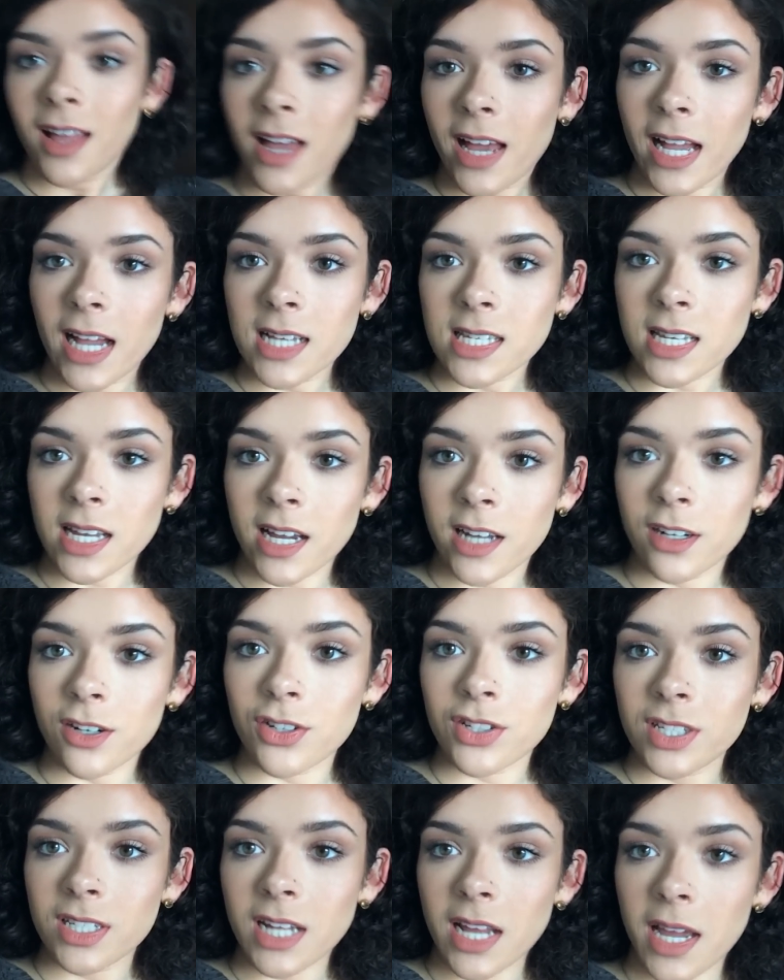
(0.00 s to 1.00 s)
I guess I
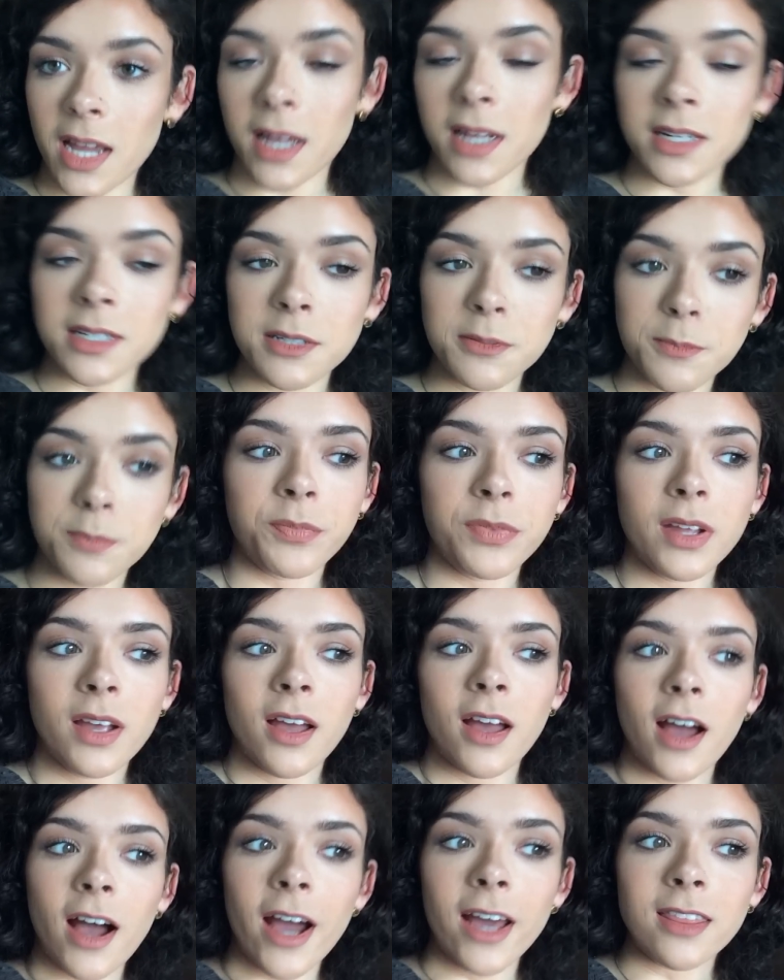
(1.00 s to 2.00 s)
understand.
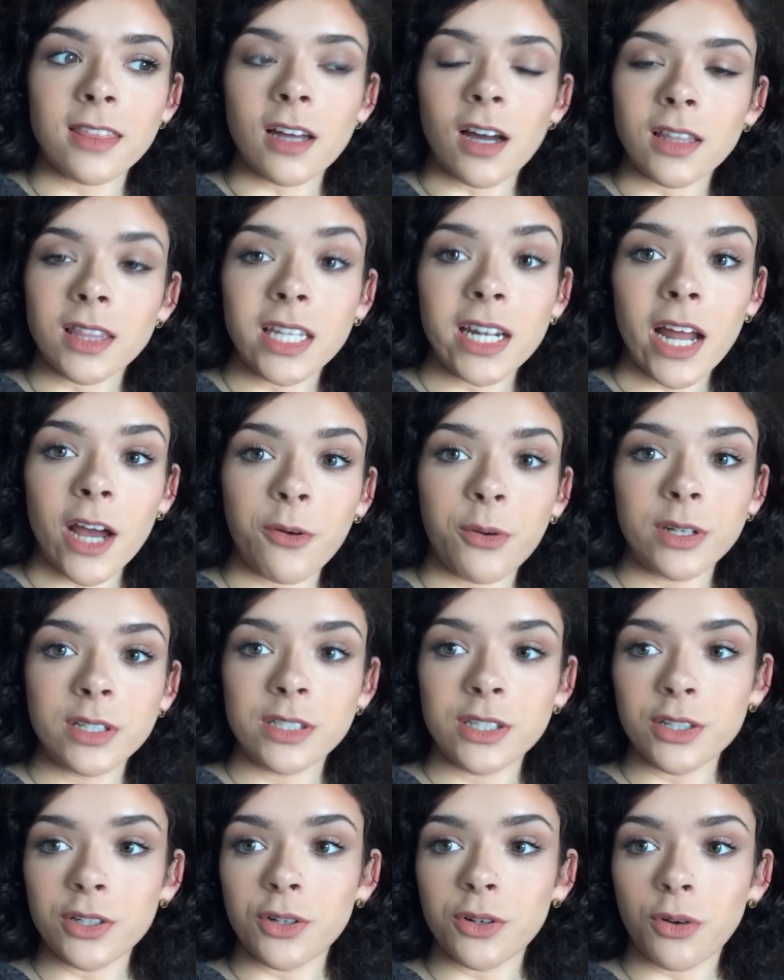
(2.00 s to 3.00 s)
I thought that I
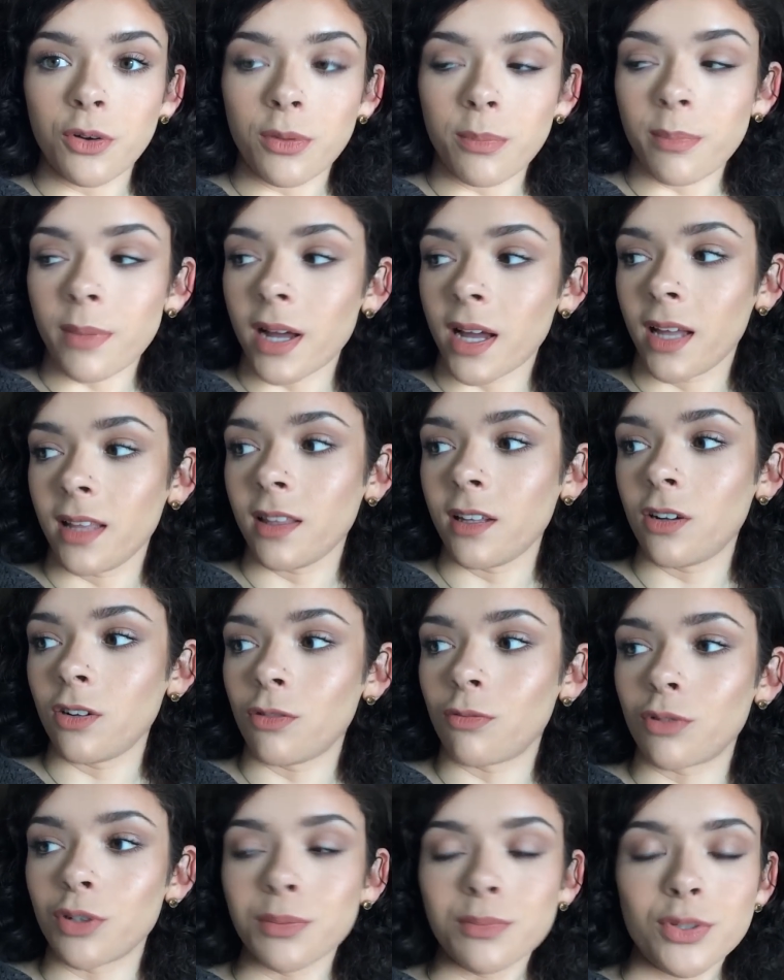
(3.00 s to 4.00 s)
would do my
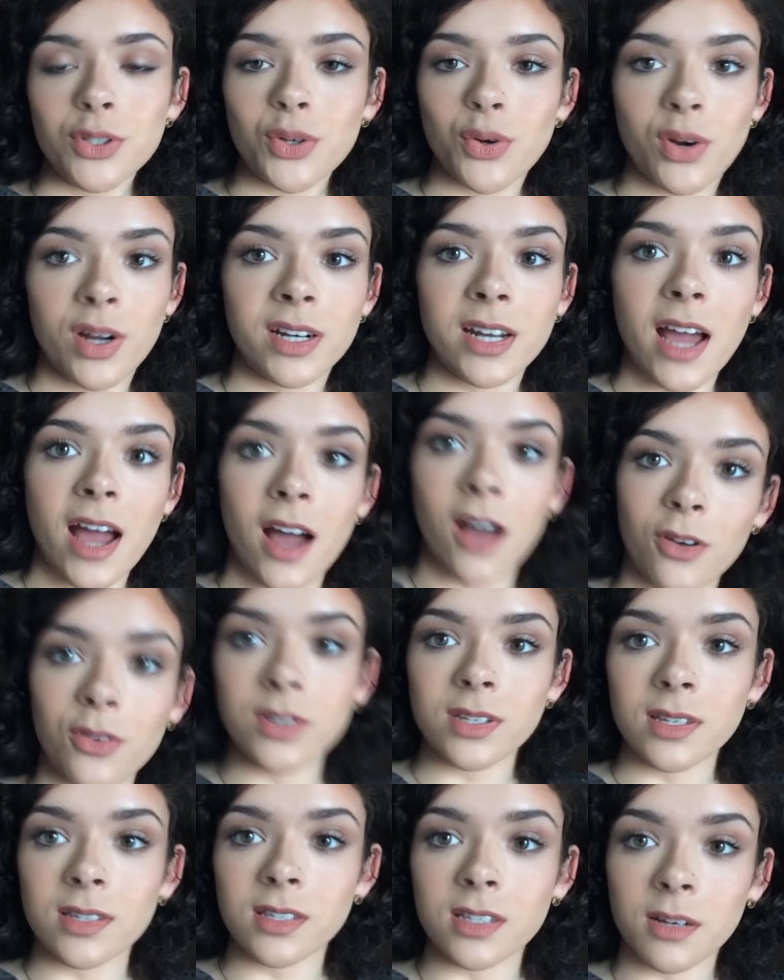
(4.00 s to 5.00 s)
little room tour now
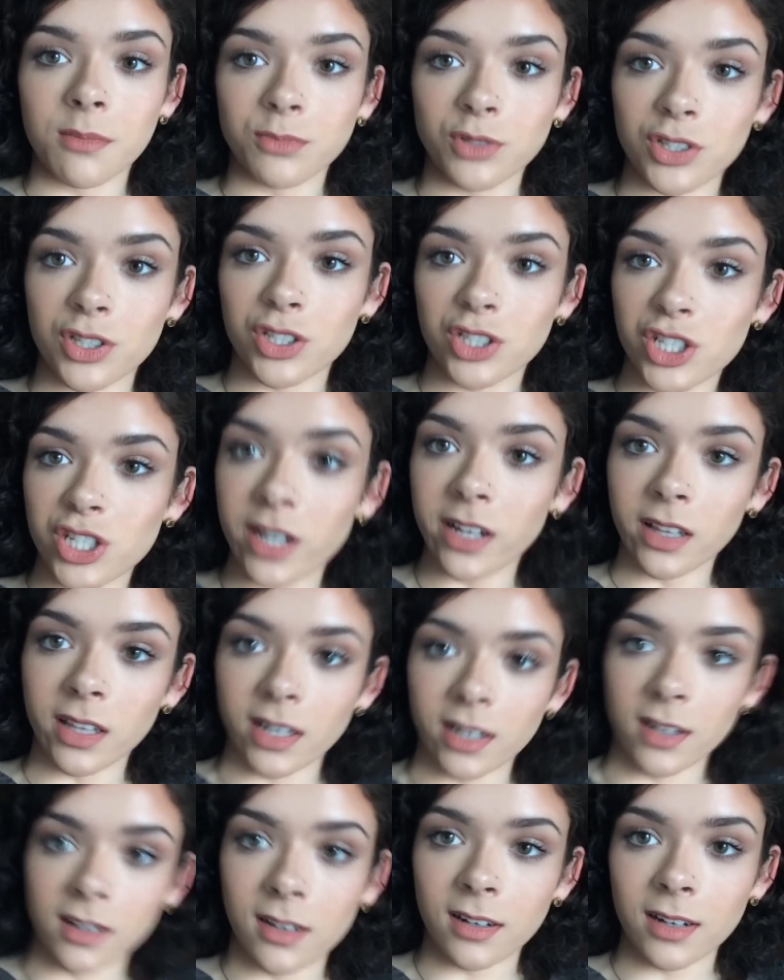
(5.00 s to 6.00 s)
since I'm just
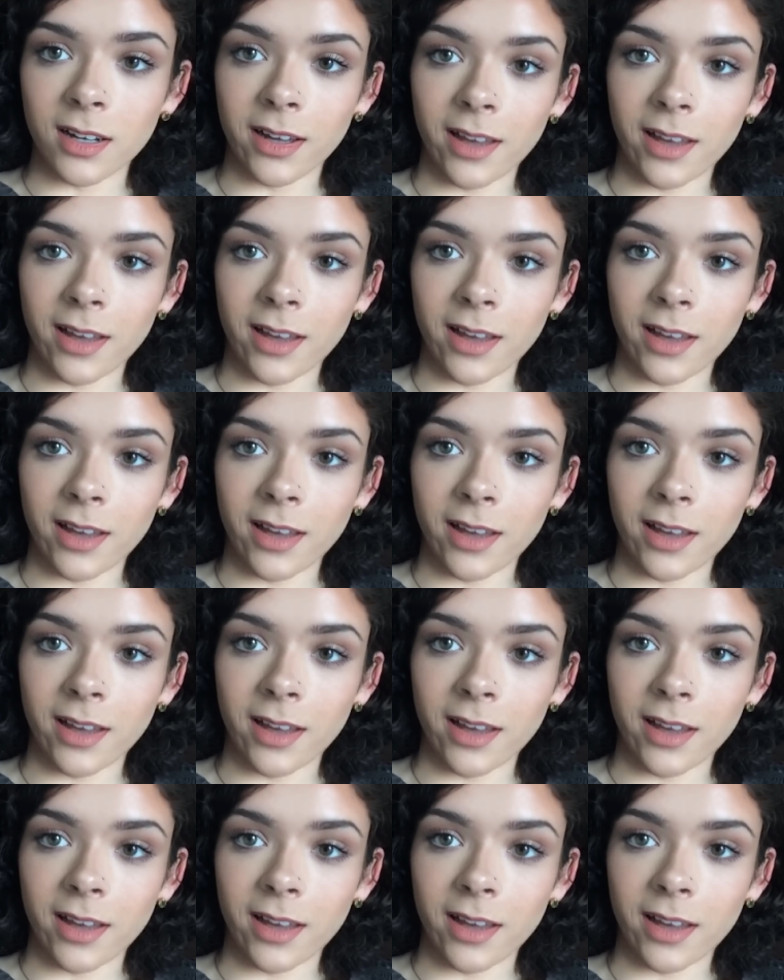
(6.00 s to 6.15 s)
chilling